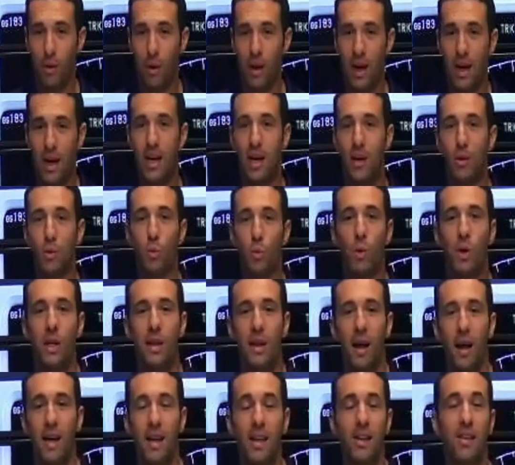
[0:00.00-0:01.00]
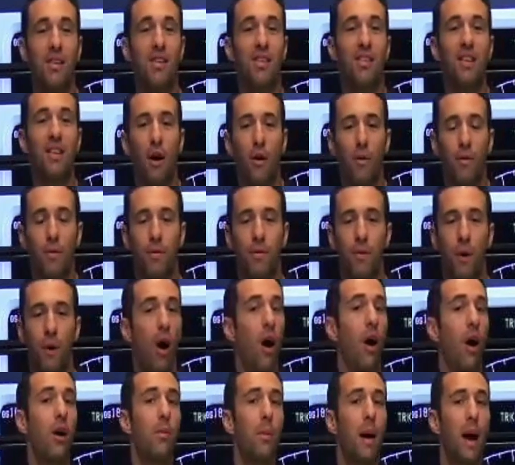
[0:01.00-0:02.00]
It can relight itself
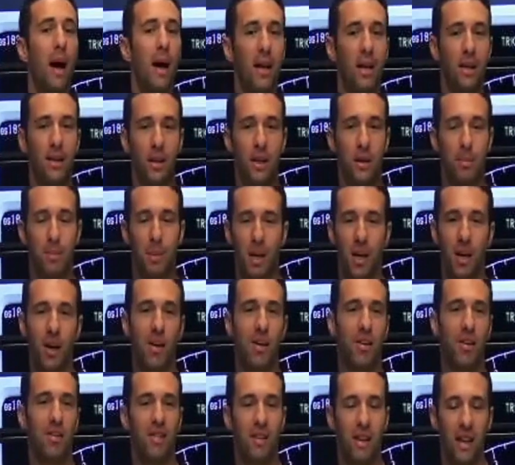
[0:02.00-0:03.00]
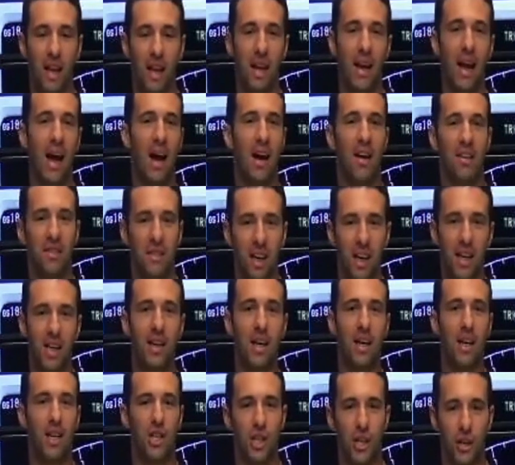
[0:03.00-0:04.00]
automatically because it has
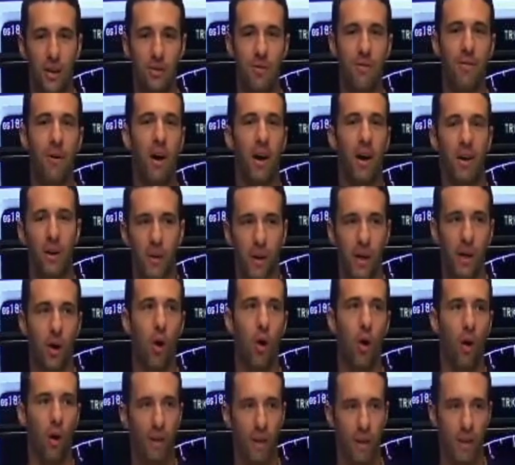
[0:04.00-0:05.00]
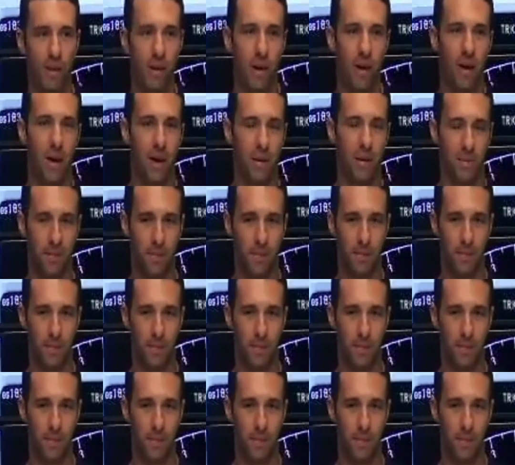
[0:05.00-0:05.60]
ignition firing all the time.